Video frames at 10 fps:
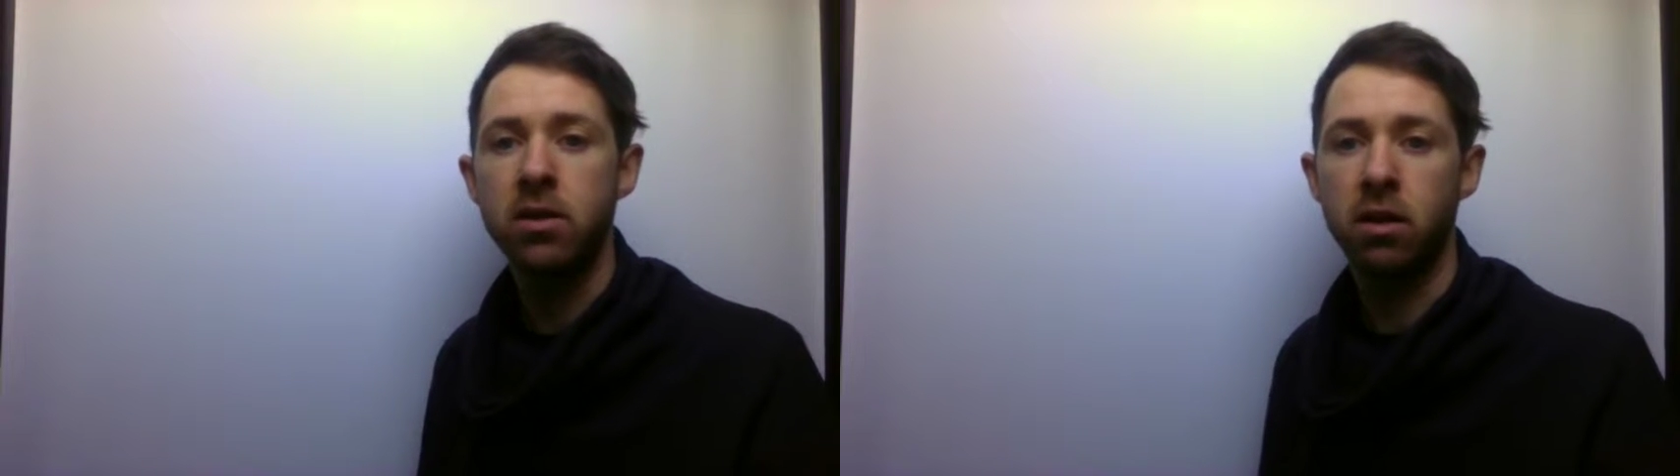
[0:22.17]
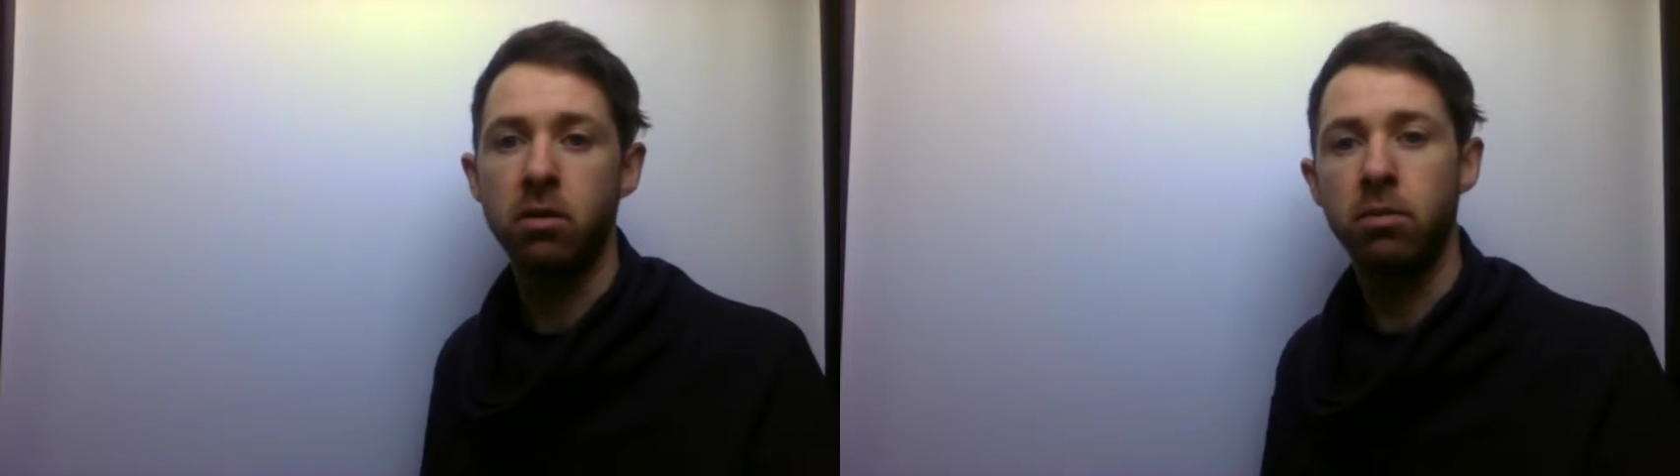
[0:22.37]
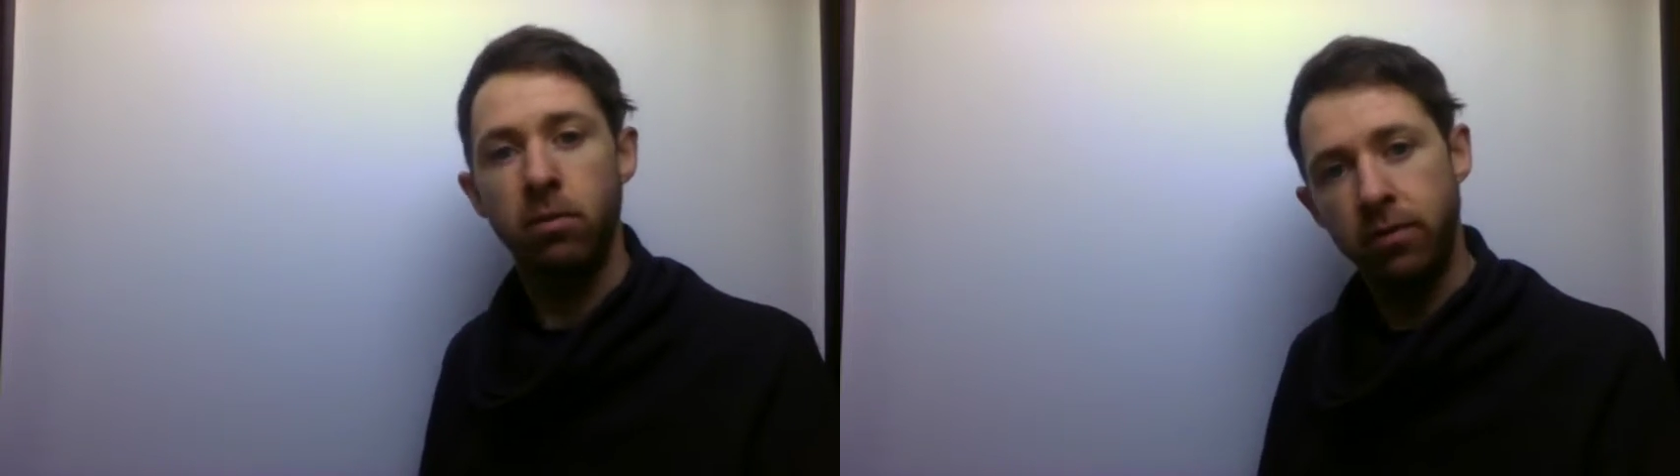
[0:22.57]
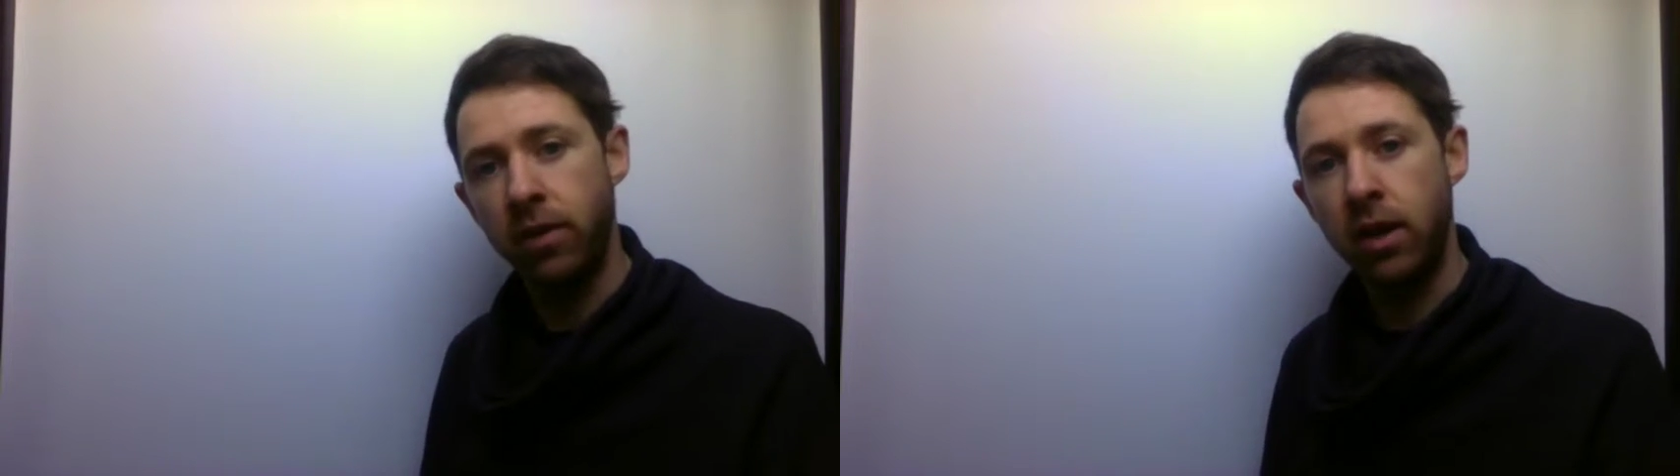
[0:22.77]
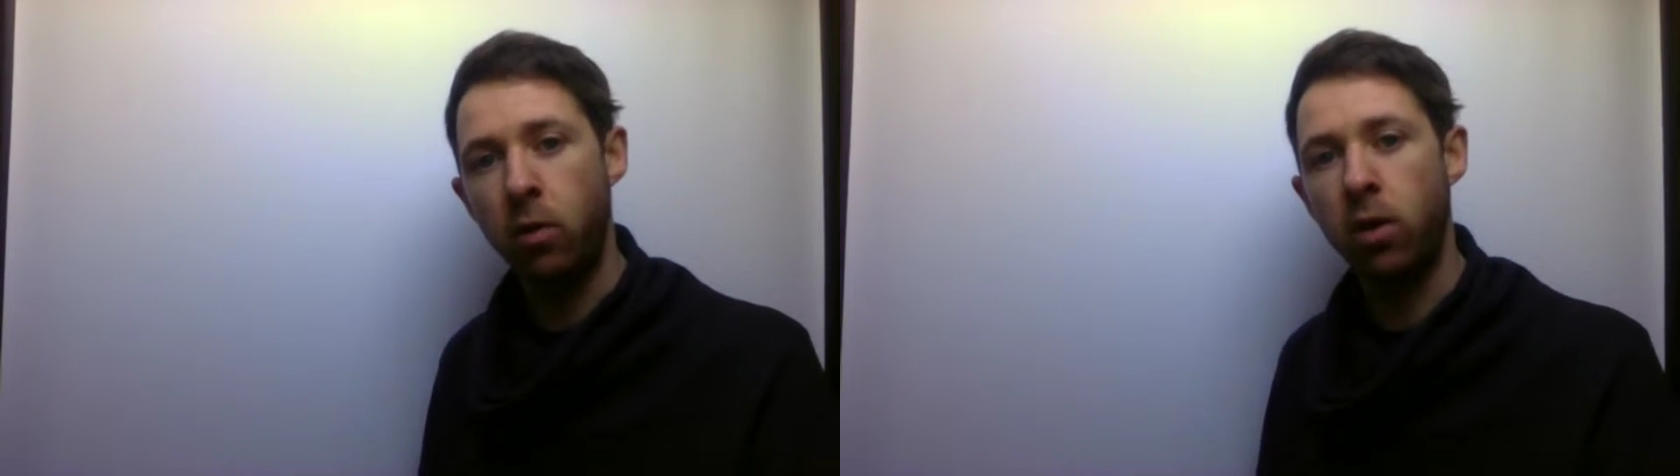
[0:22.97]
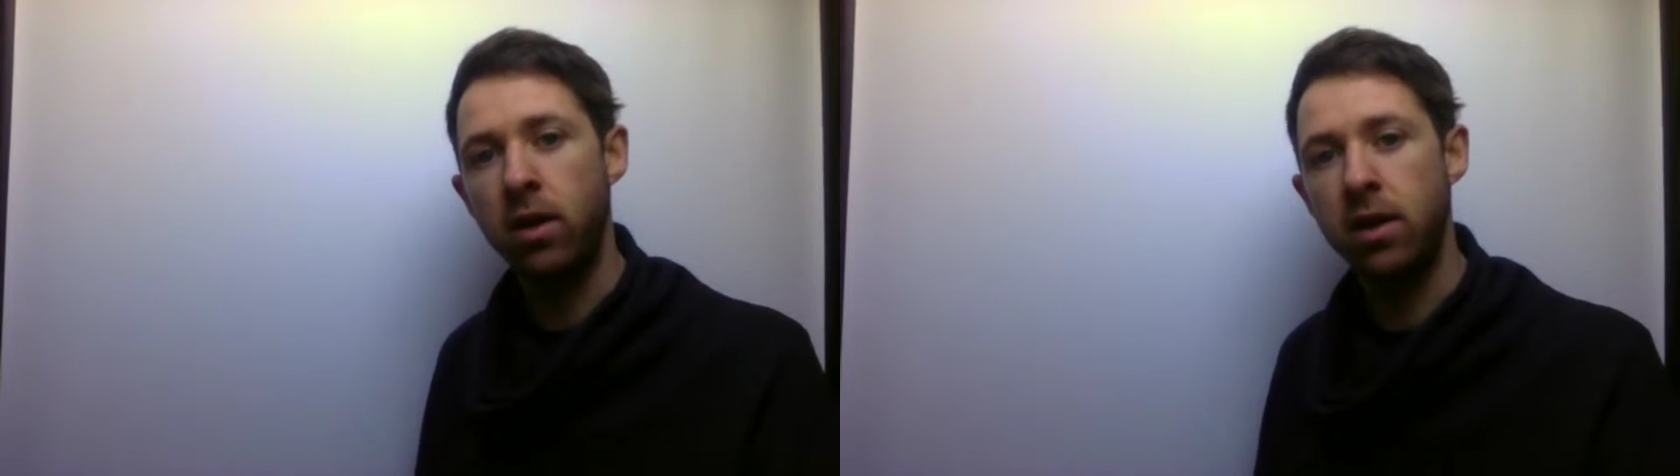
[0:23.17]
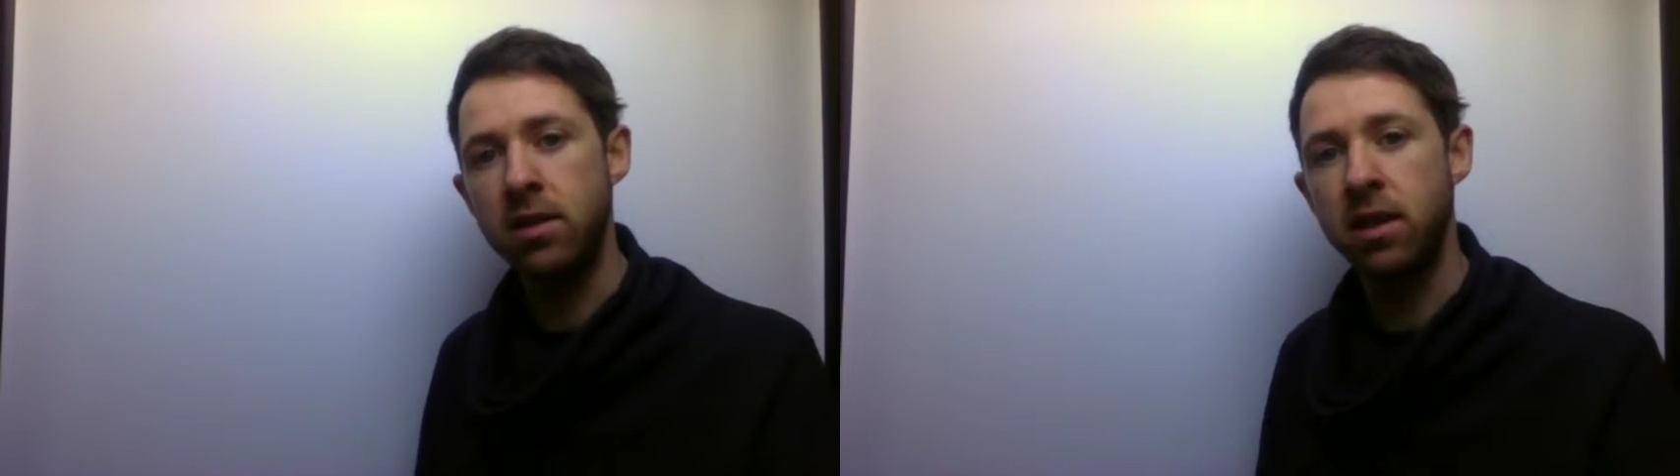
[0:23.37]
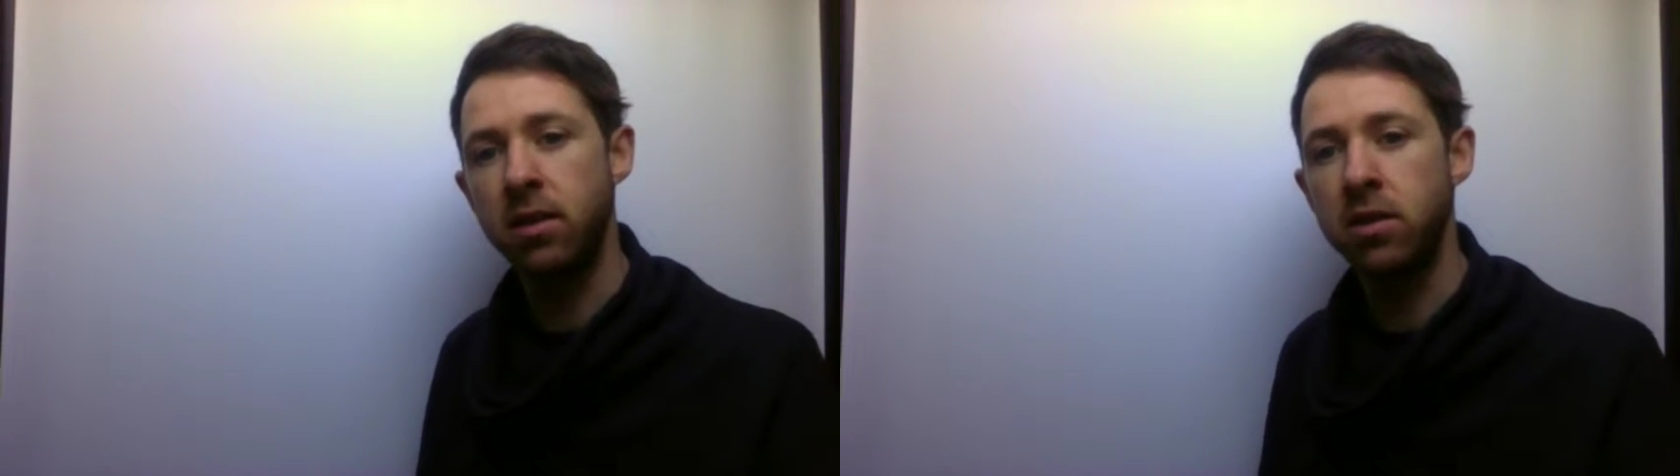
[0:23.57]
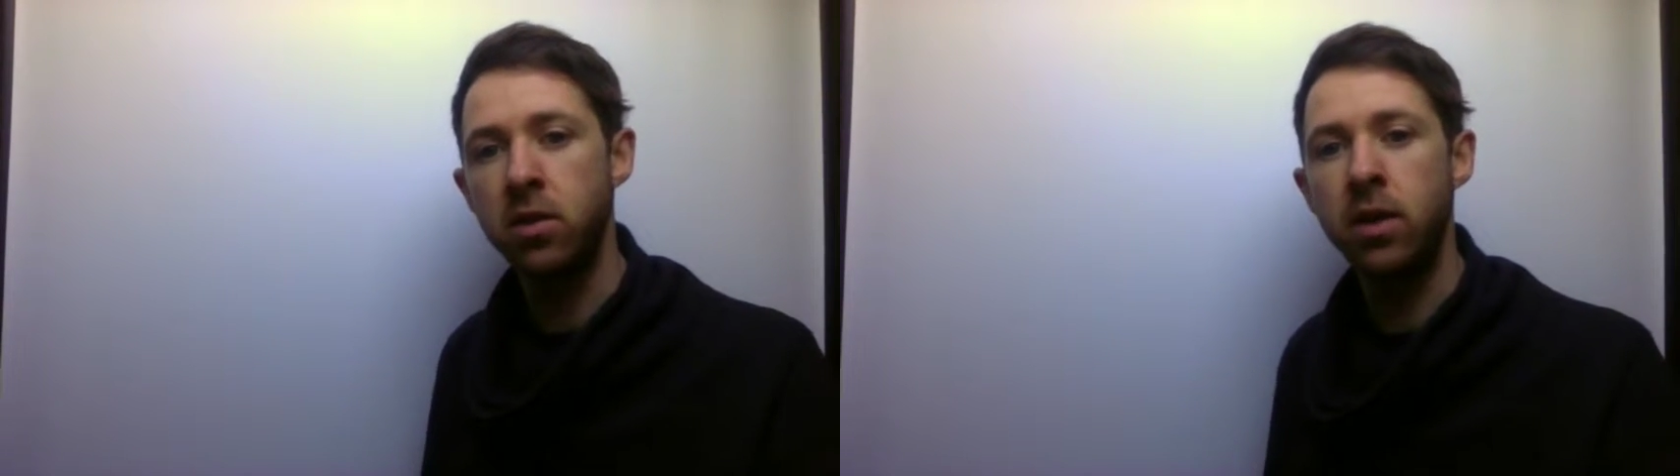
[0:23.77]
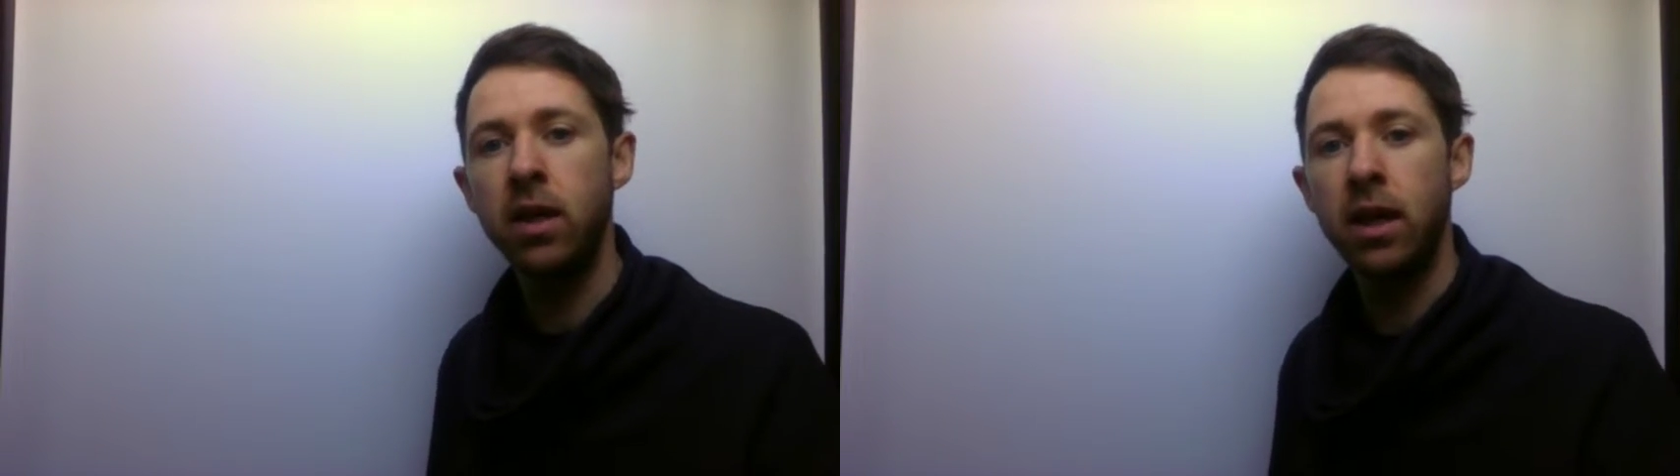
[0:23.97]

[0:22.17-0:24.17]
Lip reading: So, find out what it is that they're doing